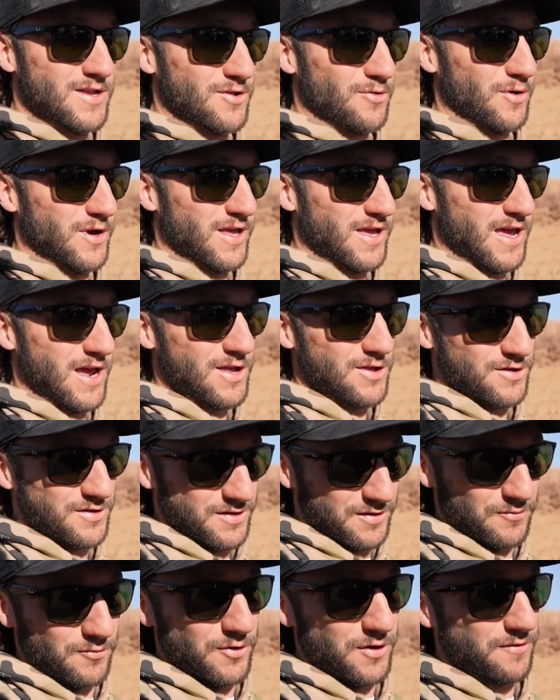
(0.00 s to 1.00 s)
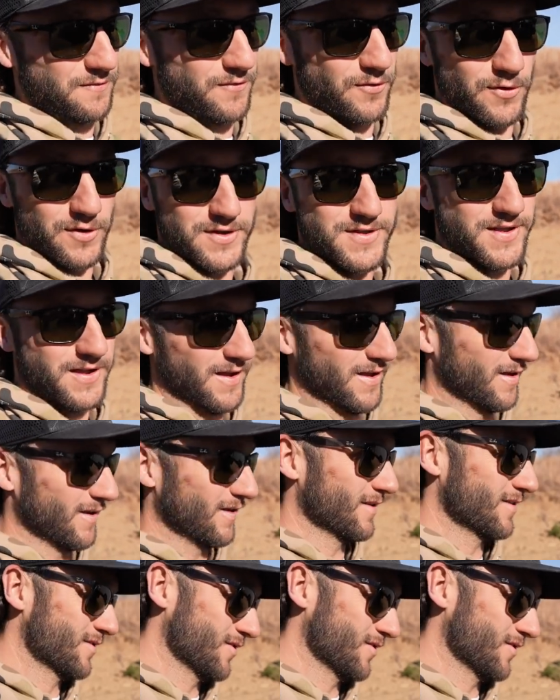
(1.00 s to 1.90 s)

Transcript: 20 gauges and one 410.